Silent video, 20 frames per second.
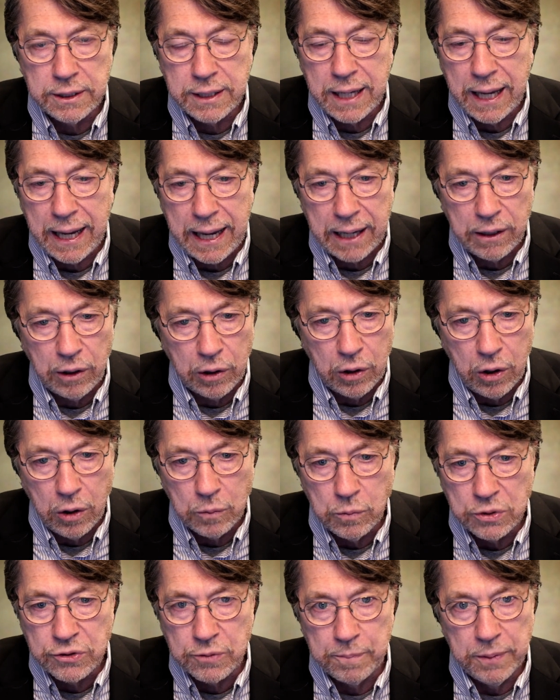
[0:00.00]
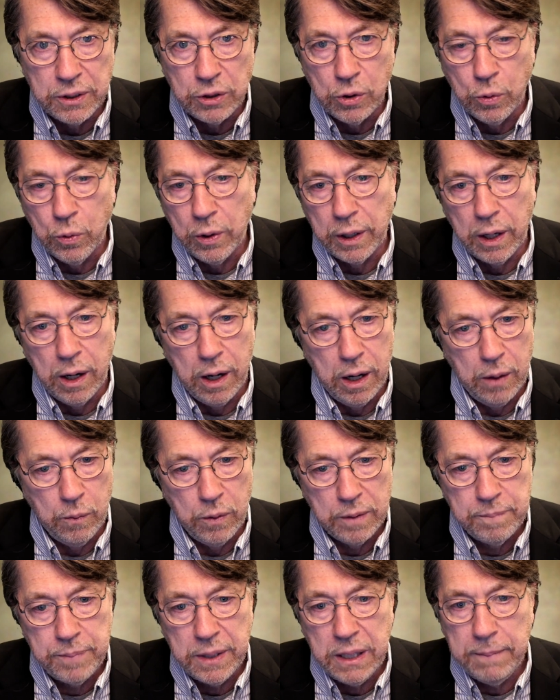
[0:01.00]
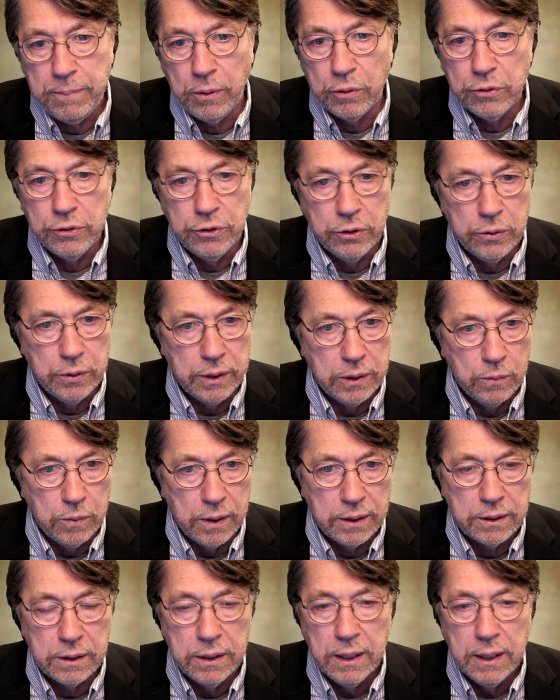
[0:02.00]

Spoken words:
catalog what's been going on, what people are doing,